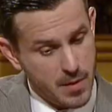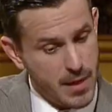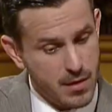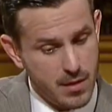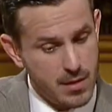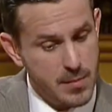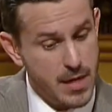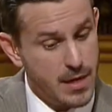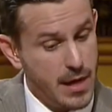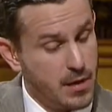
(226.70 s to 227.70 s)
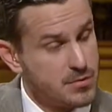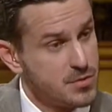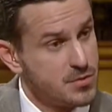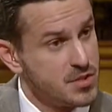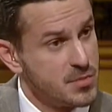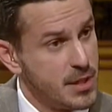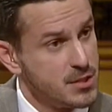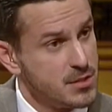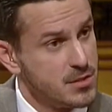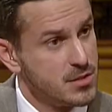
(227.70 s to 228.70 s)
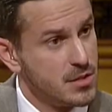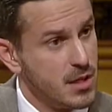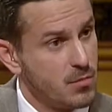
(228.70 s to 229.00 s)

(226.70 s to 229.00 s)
about eliminating out-of-school suspensions and